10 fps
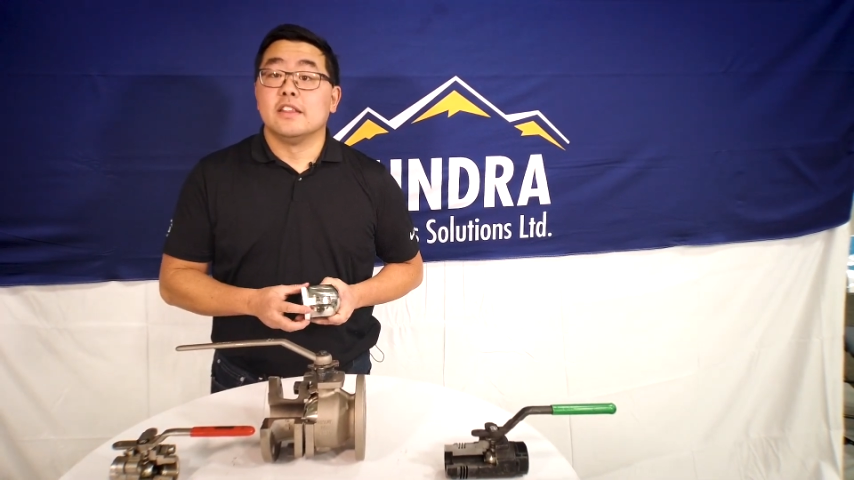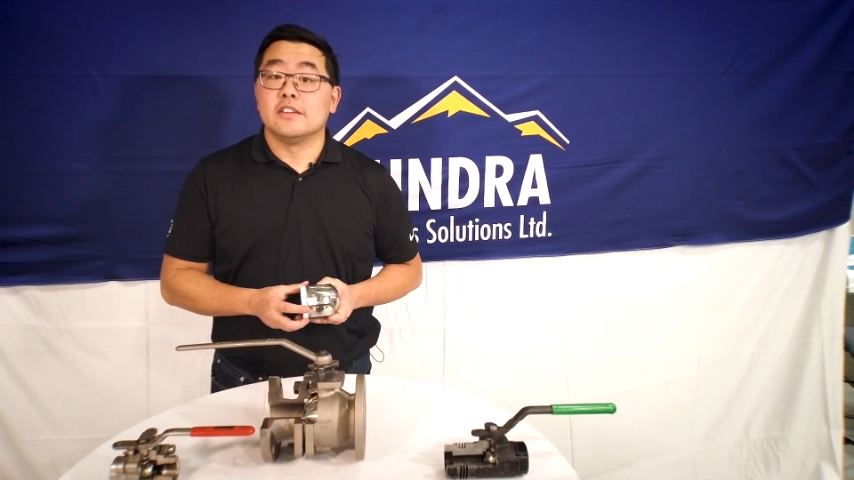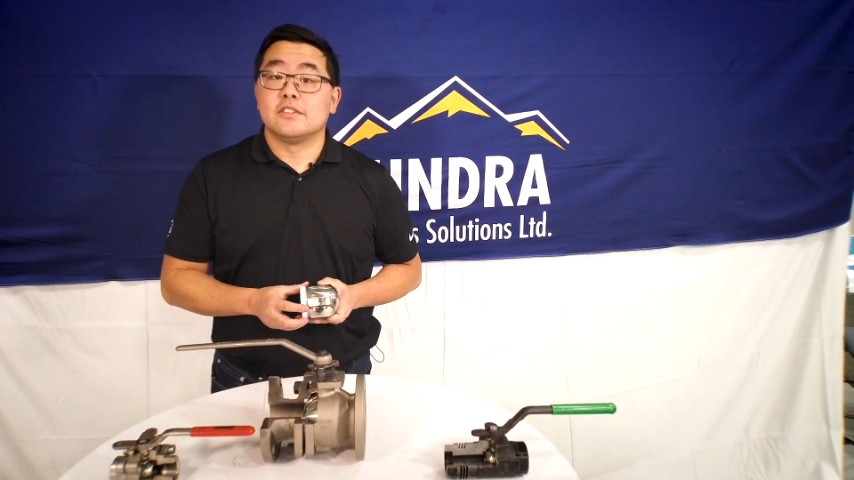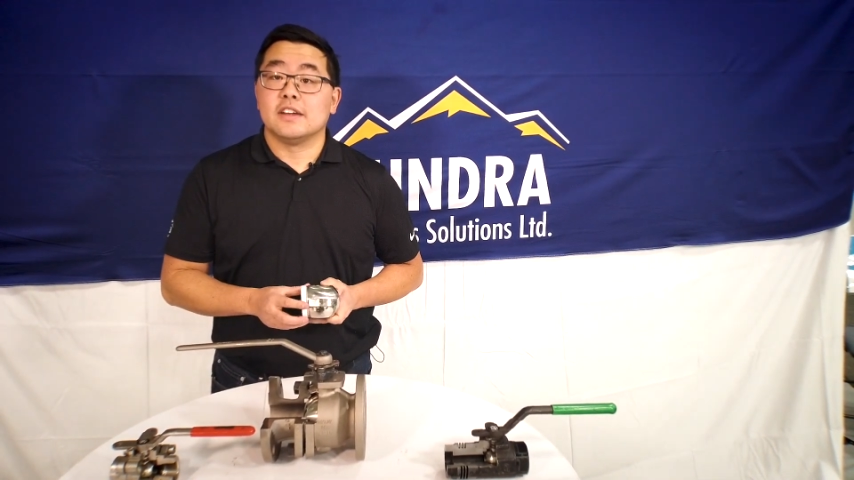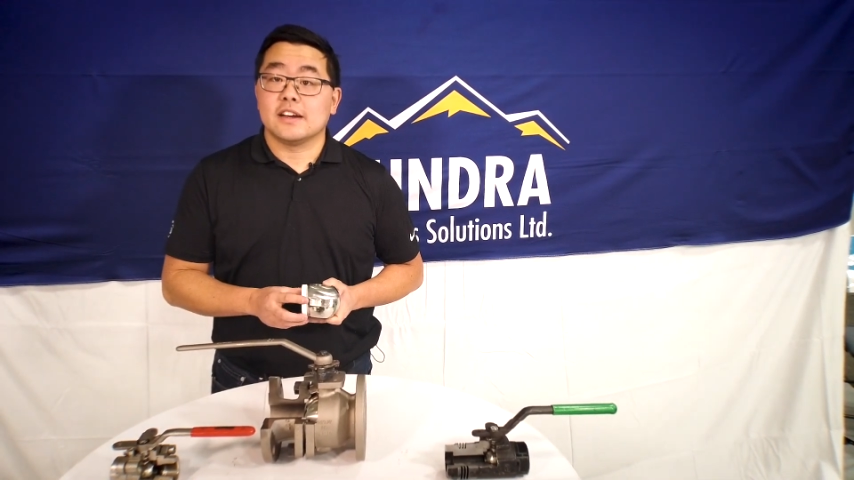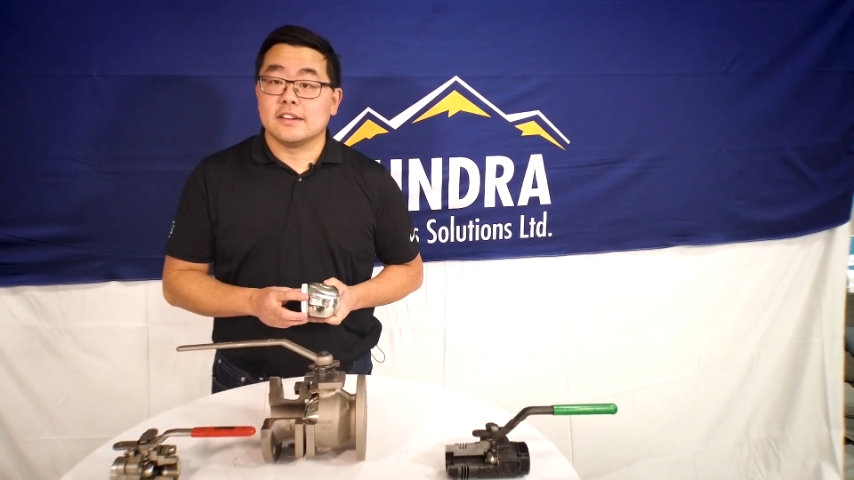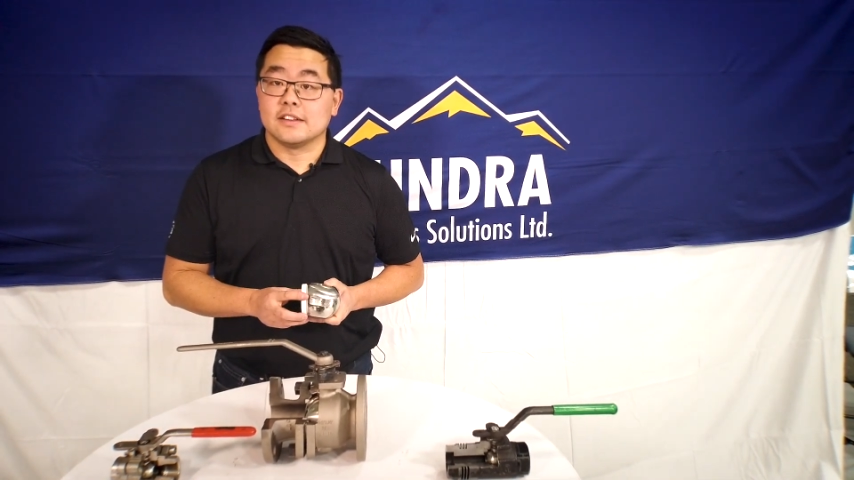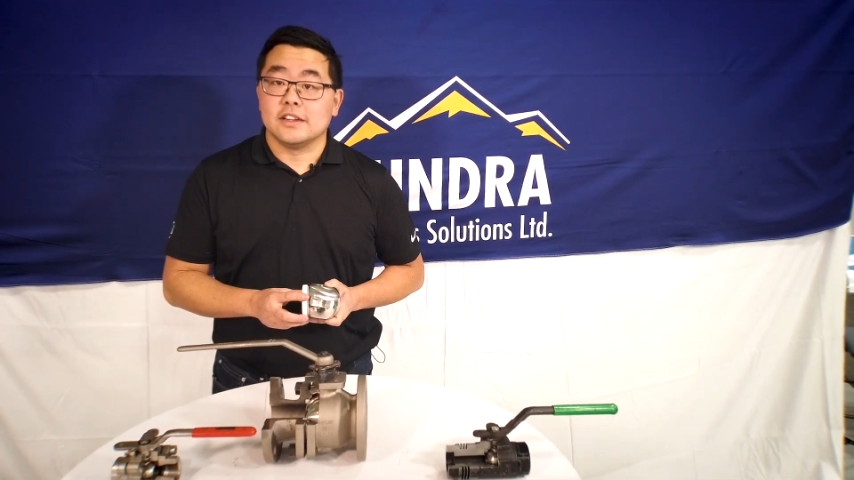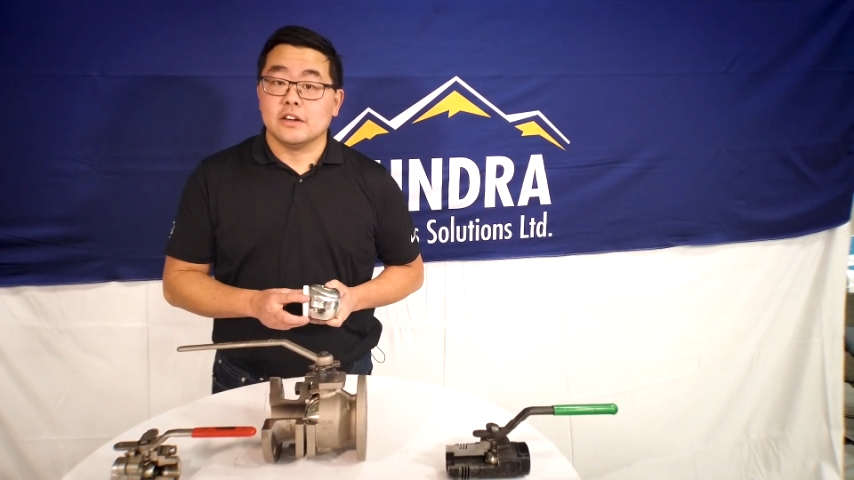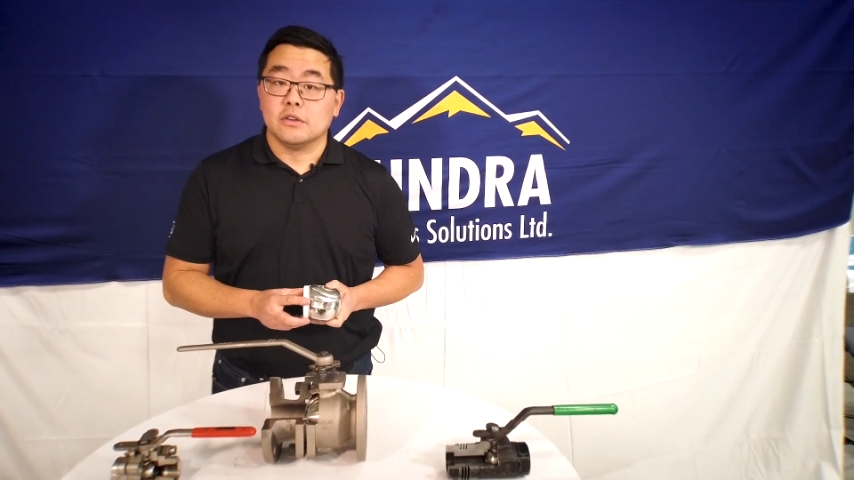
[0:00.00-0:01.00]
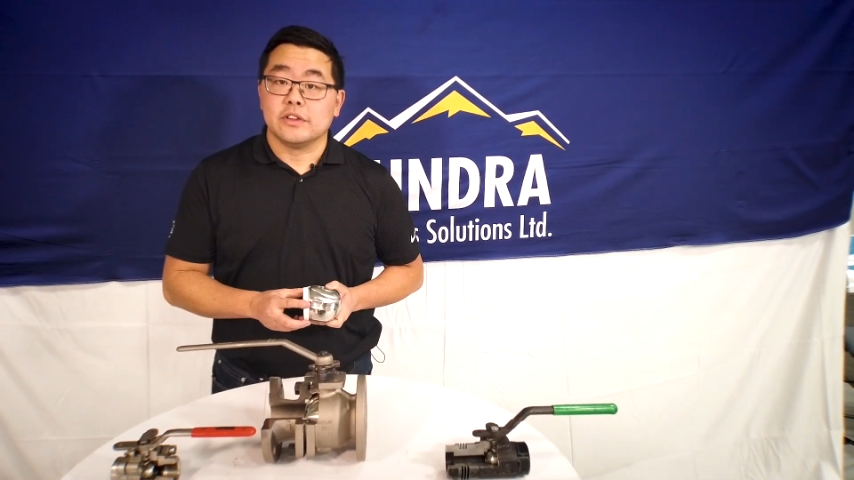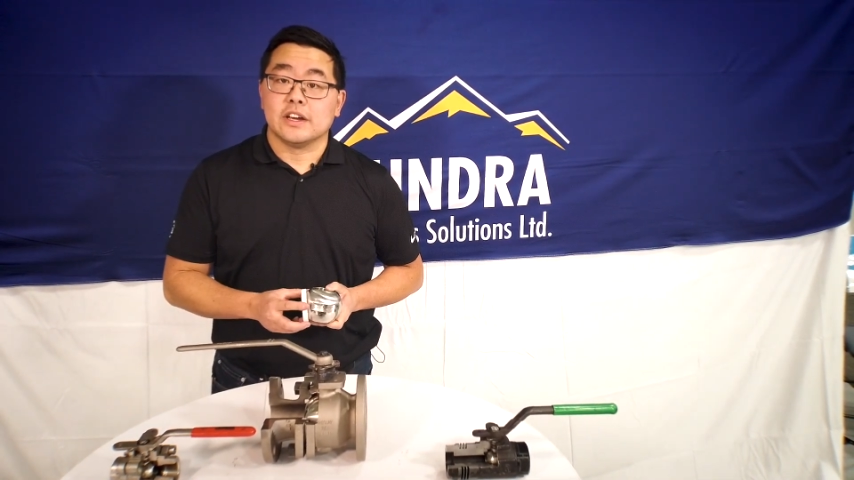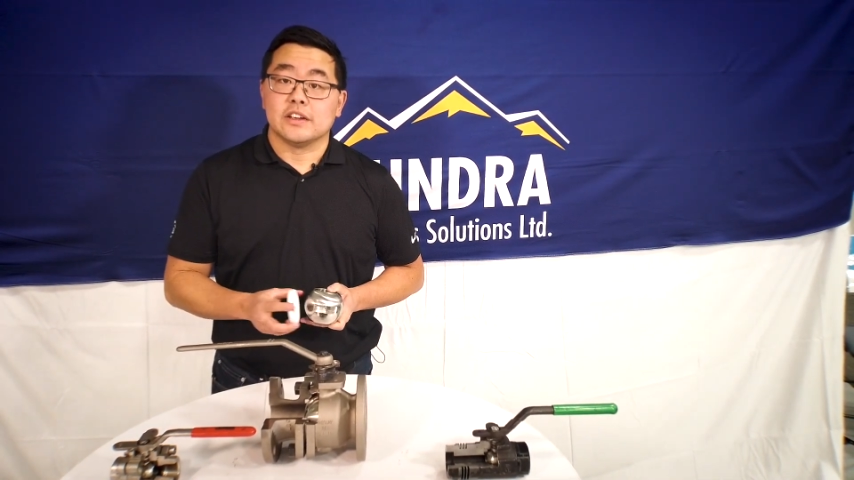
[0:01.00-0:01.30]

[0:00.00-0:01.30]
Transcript: this technically only